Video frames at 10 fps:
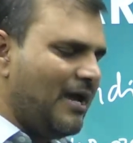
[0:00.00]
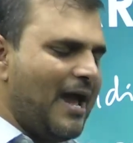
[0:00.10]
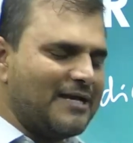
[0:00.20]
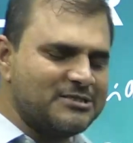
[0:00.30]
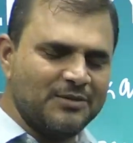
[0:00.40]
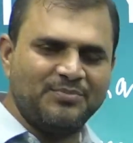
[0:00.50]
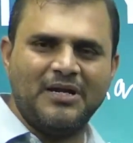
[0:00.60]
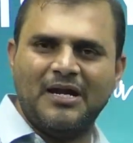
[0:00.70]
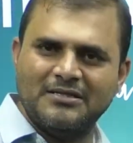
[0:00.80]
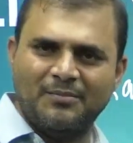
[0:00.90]

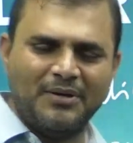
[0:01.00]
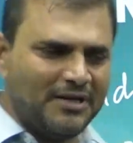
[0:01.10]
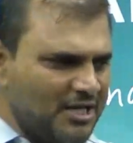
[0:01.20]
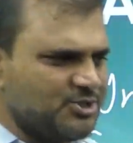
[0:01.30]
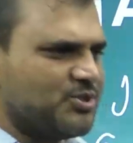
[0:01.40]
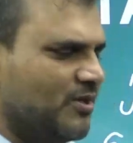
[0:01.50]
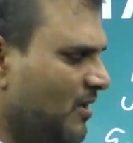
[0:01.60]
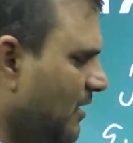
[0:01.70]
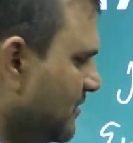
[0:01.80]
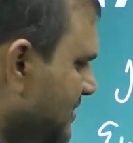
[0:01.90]
accepted the British.
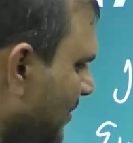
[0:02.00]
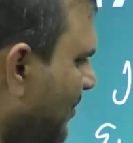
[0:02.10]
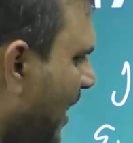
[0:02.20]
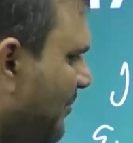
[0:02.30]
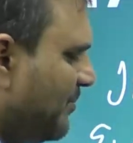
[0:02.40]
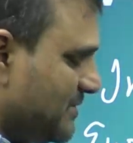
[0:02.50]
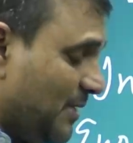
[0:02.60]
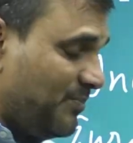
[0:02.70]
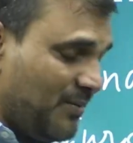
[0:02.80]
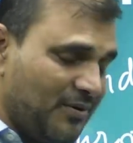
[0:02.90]
Some
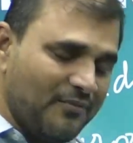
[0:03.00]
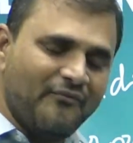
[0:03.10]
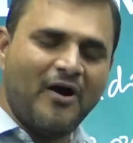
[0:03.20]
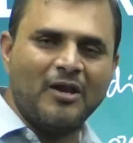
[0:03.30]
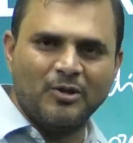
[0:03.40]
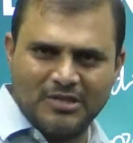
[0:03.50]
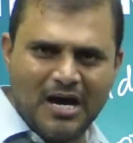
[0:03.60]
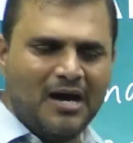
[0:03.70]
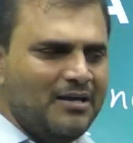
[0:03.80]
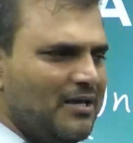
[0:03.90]
people follow
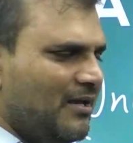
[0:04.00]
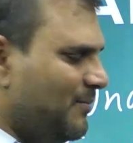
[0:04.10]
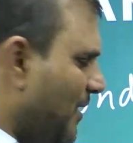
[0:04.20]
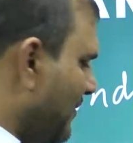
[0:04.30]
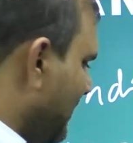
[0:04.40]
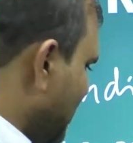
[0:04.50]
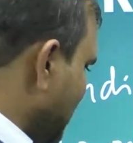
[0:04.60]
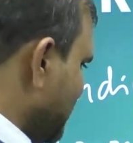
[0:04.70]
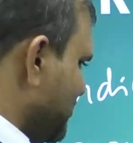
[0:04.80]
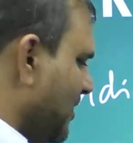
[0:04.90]
the
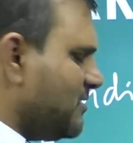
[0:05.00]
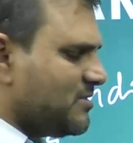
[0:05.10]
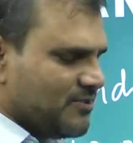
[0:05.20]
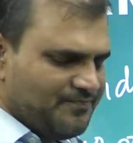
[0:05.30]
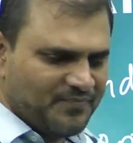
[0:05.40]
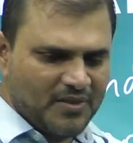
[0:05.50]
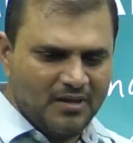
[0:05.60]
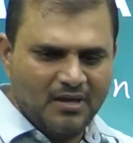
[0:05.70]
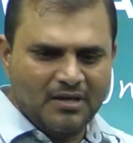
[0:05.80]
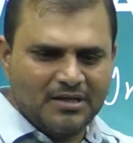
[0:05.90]
reasons,
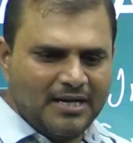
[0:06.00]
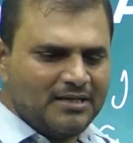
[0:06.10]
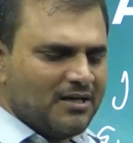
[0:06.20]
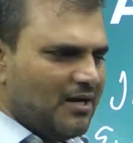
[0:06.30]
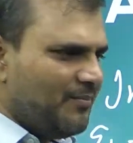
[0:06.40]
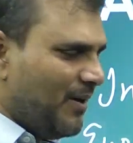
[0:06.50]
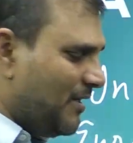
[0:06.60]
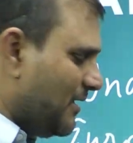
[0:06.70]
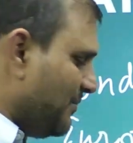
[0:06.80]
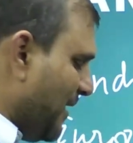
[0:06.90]
right? But
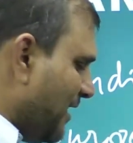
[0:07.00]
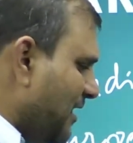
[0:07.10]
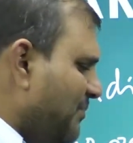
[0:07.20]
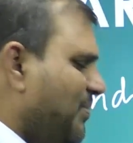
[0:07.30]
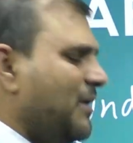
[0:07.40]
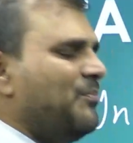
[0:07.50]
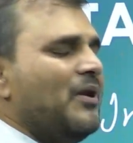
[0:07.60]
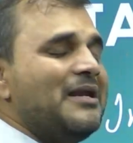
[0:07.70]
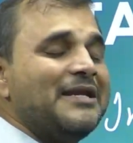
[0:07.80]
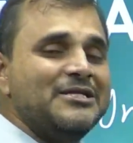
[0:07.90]
many
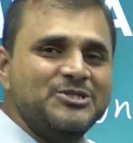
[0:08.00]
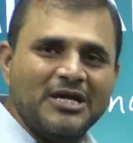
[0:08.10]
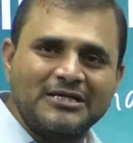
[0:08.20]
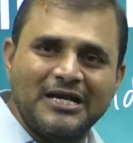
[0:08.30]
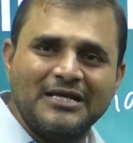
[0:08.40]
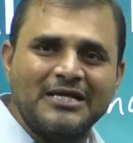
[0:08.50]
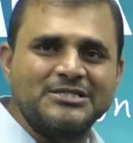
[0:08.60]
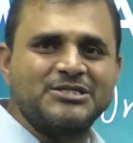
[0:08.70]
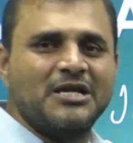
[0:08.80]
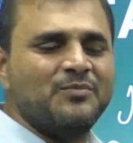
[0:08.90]
people rejected
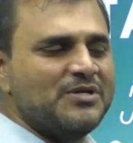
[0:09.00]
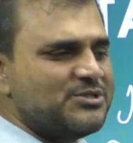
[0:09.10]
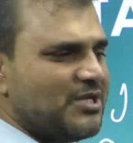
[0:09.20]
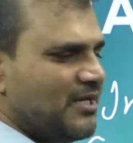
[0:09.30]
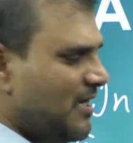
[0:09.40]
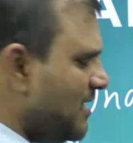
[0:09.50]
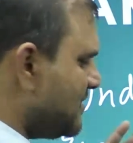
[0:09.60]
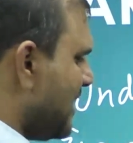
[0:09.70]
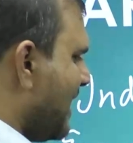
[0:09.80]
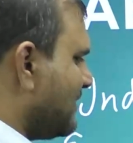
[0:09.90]
Christian
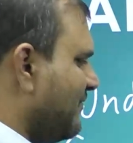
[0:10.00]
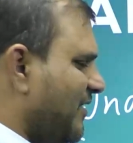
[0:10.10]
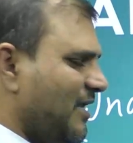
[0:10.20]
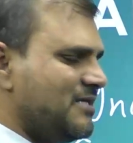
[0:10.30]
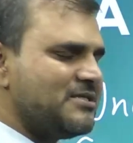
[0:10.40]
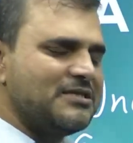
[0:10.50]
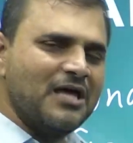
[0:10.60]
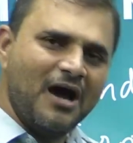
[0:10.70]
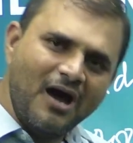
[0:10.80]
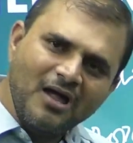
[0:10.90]
missionaries' activities in
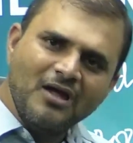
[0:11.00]
the